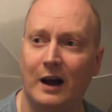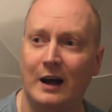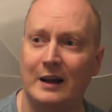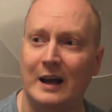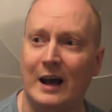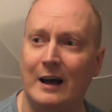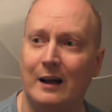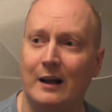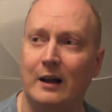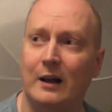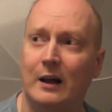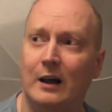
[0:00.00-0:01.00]
an
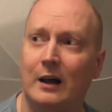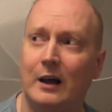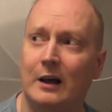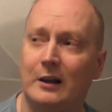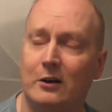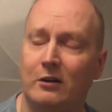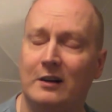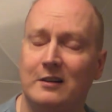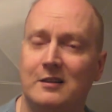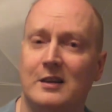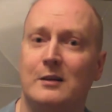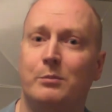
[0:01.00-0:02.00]

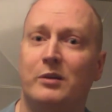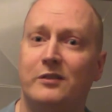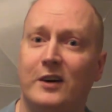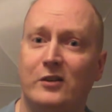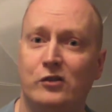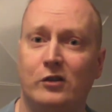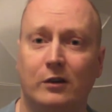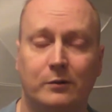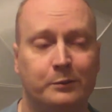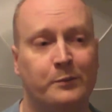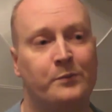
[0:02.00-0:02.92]
accredited professional.